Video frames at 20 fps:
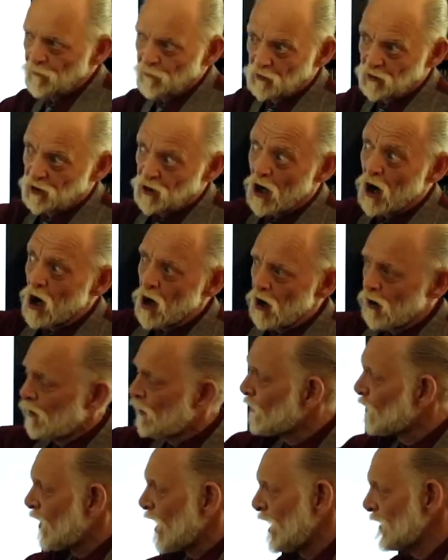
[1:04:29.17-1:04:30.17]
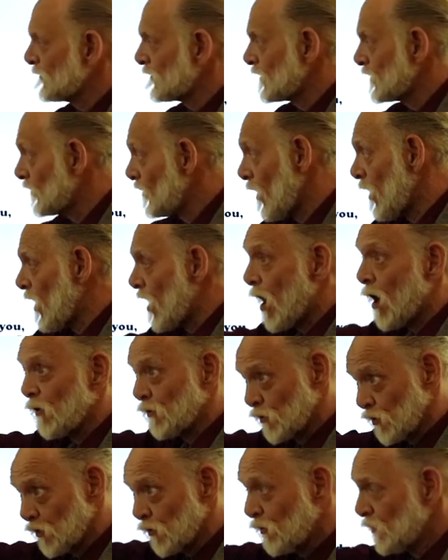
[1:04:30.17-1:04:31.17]
for y'all, right? Y'all, all
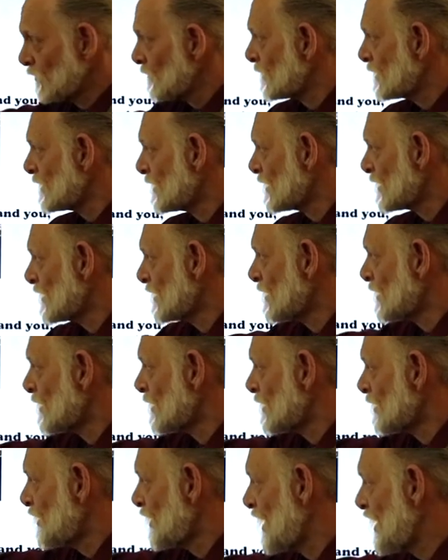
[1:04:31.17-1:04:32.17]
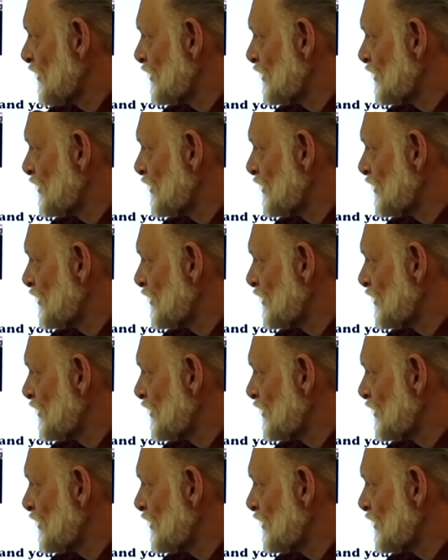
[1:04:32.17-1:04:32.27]
you. Ye